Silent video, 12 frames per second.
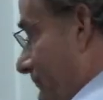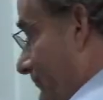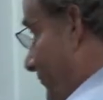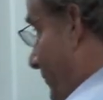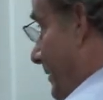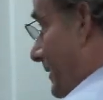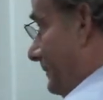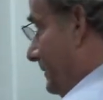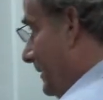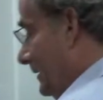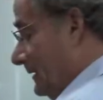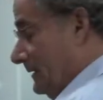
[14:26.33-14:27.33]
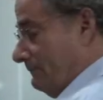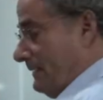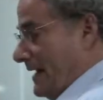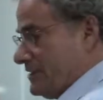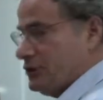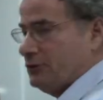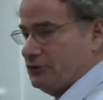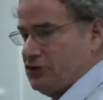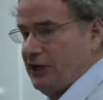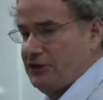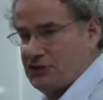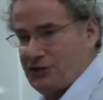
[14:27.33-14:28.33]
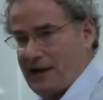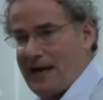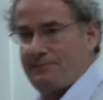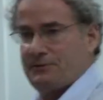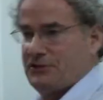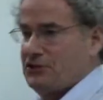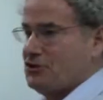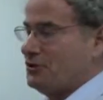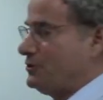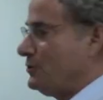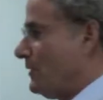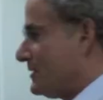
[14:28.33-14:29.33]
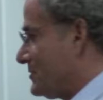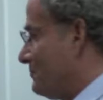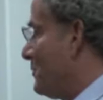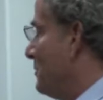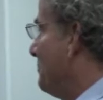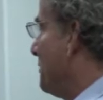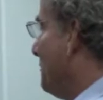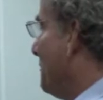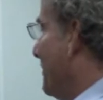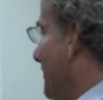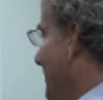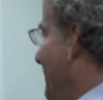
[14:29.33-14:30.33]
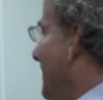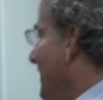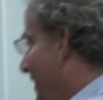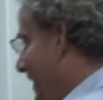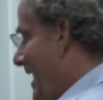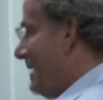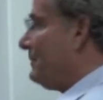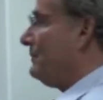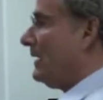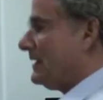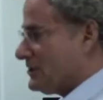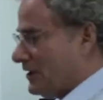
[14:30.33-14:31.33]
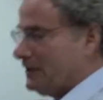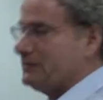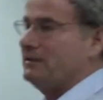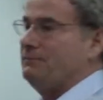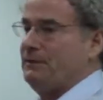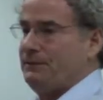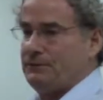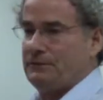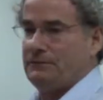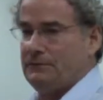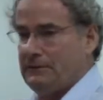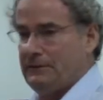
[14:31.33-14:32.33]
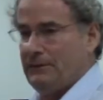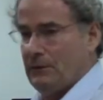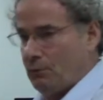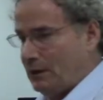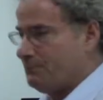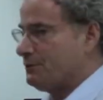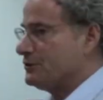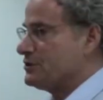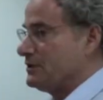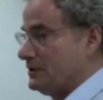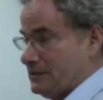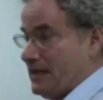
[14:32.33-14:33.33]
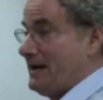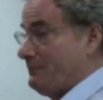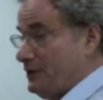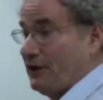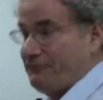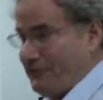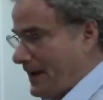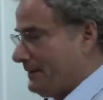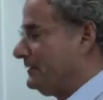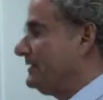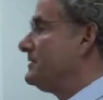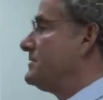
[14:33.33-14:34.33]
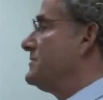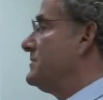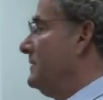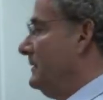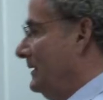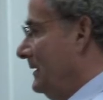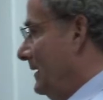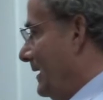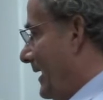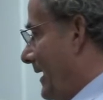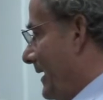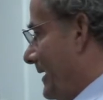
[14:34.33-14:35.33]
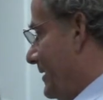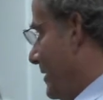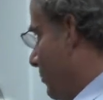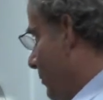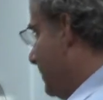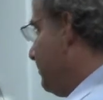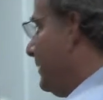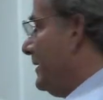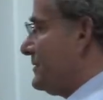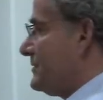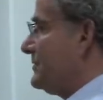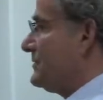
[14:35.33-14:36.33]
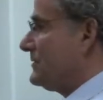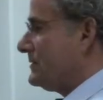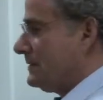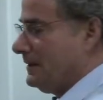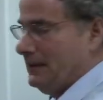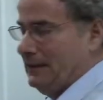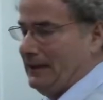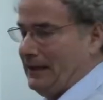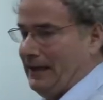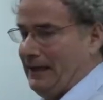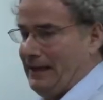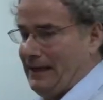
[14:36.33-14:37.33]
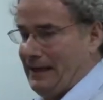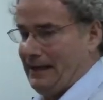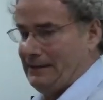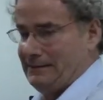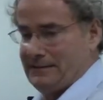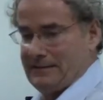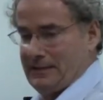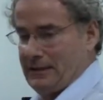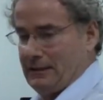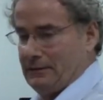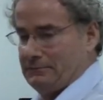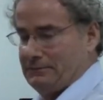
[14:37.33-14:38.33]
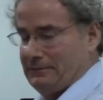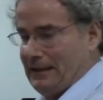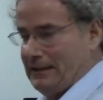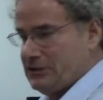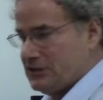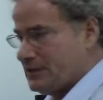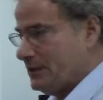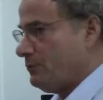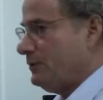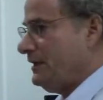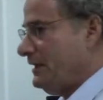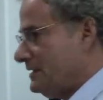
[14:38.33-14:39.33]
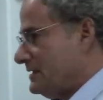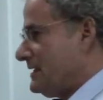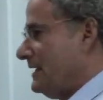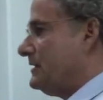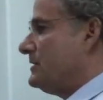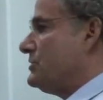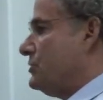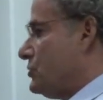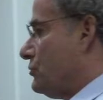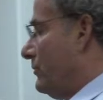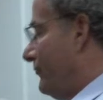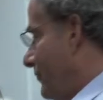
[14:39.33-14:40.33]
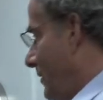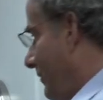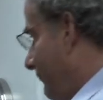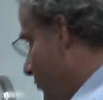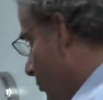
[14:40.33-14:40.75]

for a magical change in the composition of the U.S. Supreme Court. It happened by talking to people, one person at a time, in our families, in our workplaces. And, you know, I just think we need to take this issue of